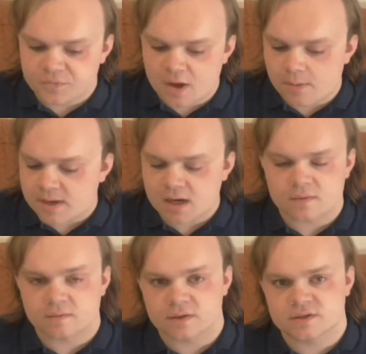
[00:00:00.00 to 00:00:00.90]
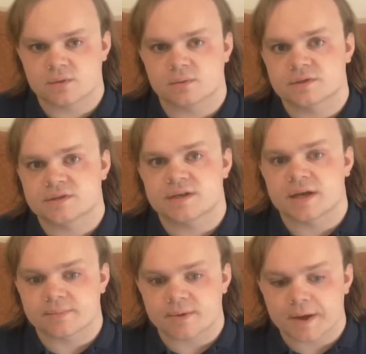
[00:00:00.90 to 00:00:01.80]
there are many other things I want to
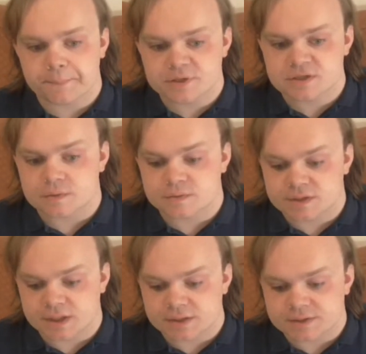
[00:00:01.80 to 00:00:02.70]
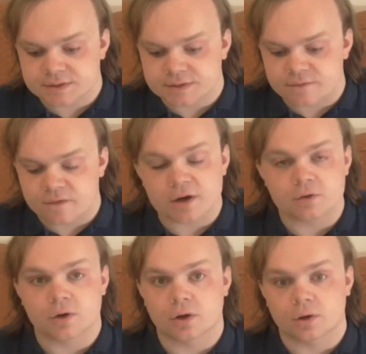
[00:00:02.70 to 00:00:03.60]
say, but episode 6 is the
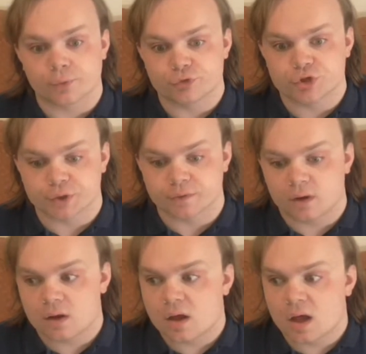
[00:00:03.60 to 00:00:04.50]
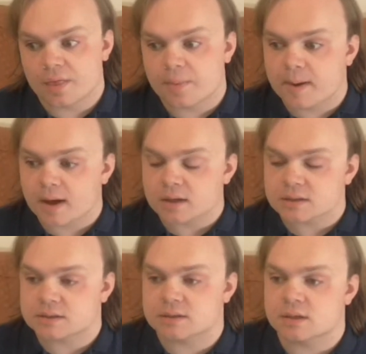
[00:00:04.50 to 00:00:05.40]
final conclusion. And The
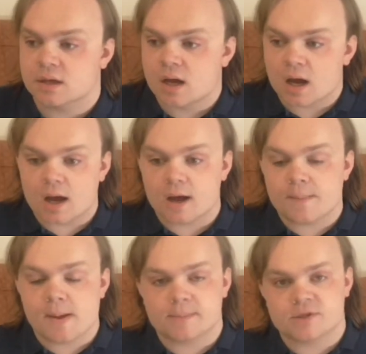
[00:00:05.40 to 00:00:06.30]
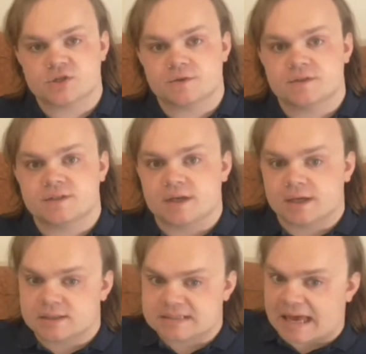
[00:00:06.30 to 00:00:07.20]
Parts, episode
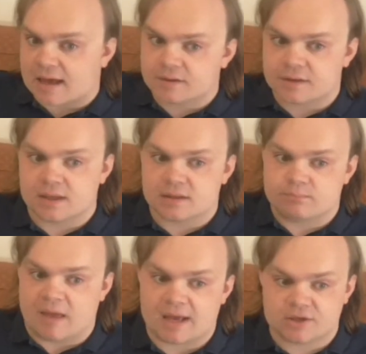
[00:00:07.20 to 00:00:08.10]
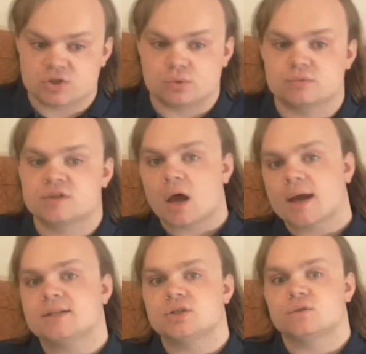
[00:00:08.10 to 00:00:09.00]
6, the actual
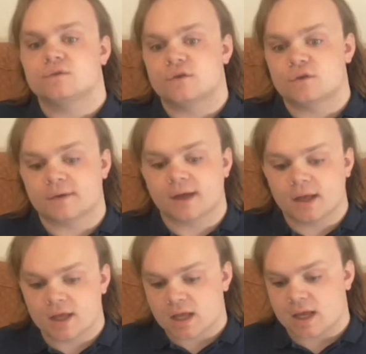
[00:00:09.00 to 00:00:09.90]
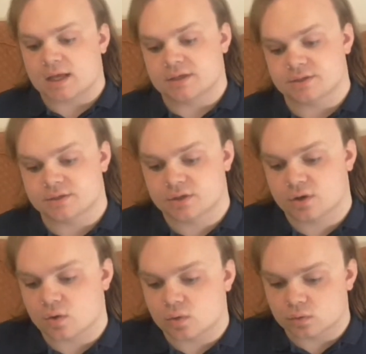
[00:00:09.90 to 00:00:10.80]
title for it is
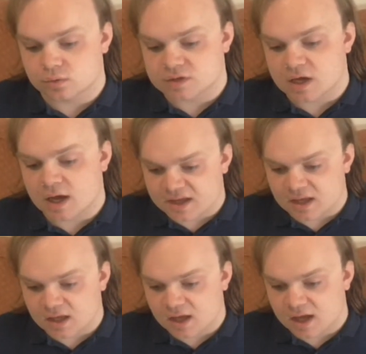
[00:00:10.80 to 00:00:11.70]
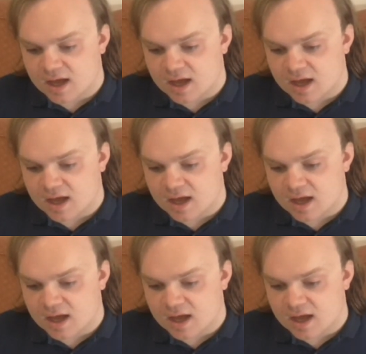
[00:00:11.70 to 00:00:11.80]
called The